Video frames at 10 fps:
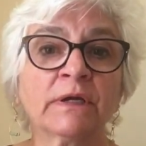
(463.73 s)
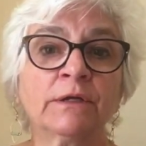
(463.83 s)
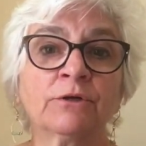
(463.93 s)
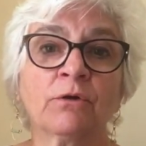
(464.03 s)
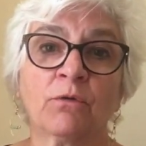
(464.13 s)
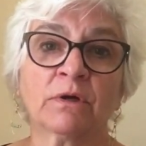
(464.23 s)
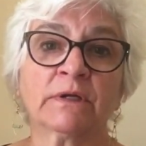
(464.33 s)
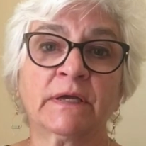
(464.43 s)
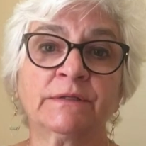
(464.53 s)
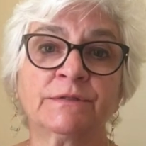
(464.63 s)
inner
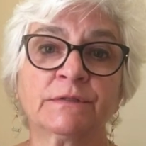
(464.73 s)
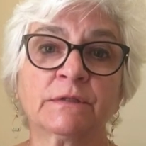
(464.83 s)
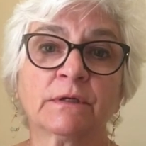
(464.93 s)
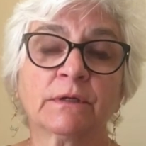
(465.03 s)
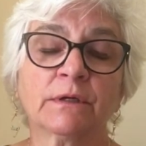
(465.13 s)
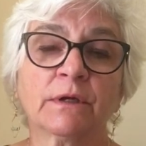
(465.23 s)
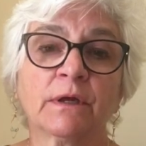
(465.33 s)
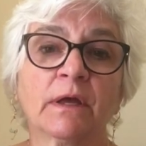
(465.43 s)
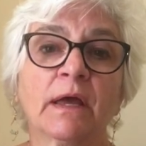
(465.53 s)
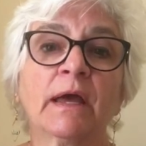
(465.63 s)
organs
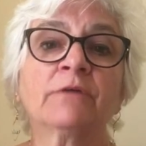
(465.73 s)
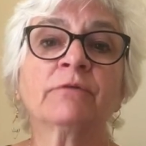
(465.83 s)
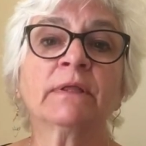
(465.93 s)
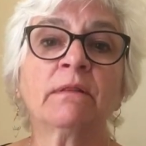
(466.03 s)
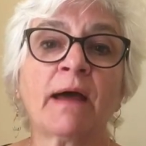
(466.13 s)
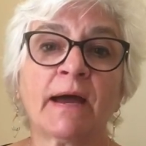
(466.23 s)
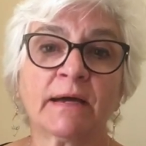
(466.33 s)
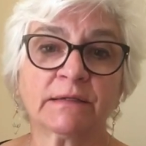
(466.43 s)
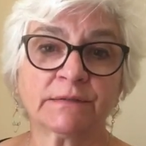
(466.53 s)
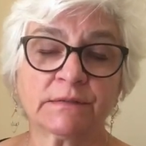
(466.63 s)
and
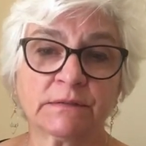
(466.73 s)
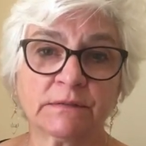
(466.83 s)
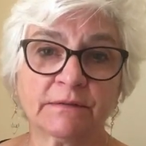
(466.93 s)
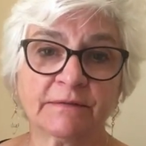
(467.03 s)
relax.